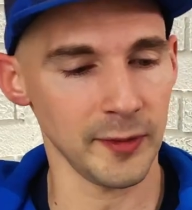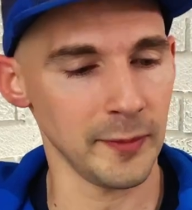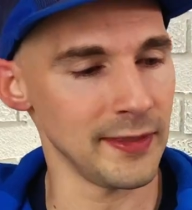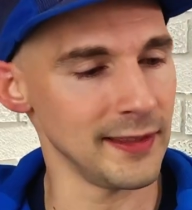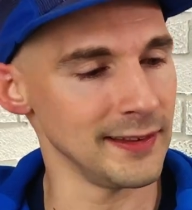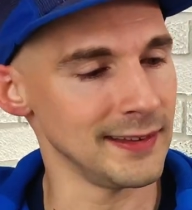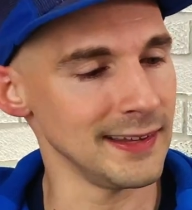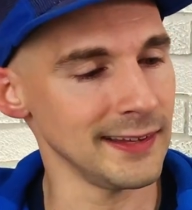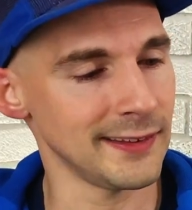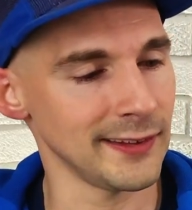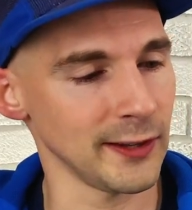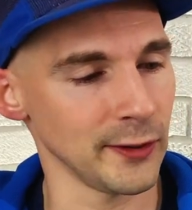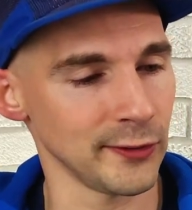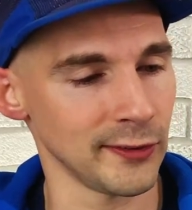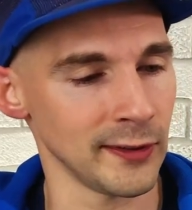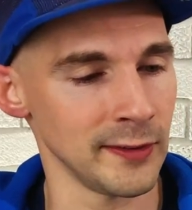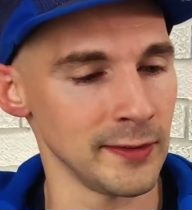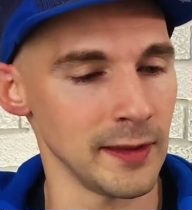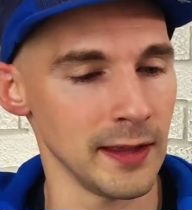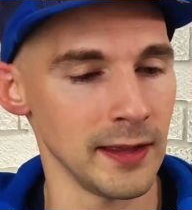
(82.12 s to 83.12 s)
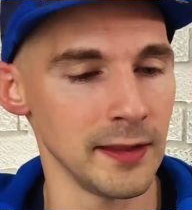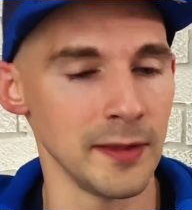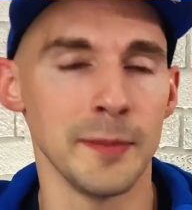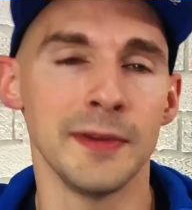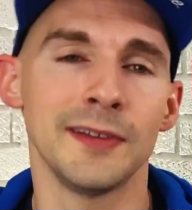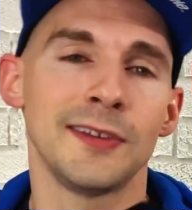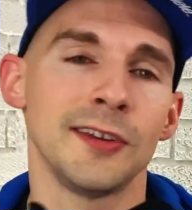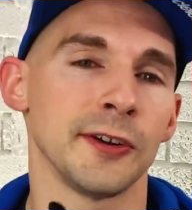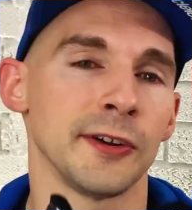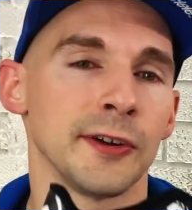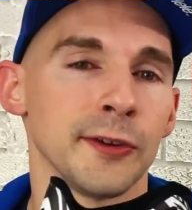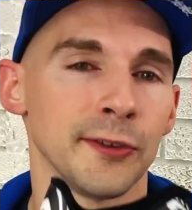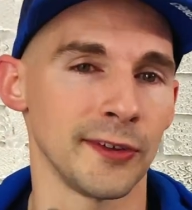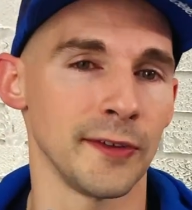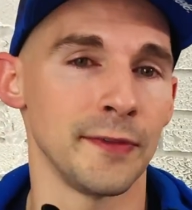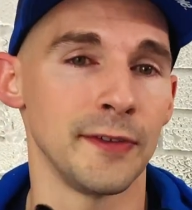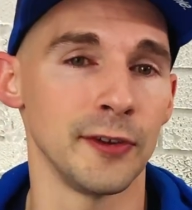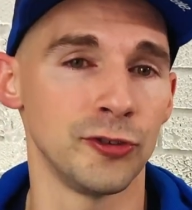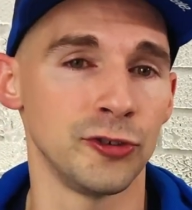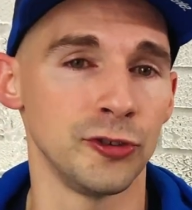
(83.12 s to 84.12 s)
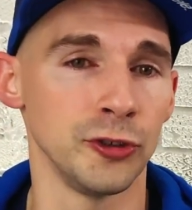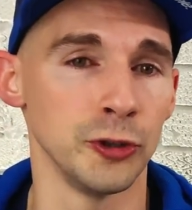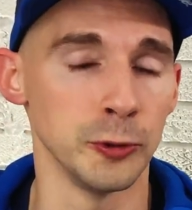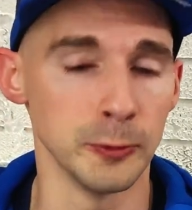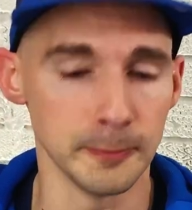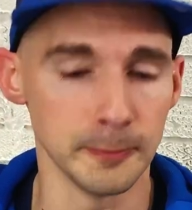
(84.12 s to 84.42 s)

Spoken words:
details and the materials of this shoe.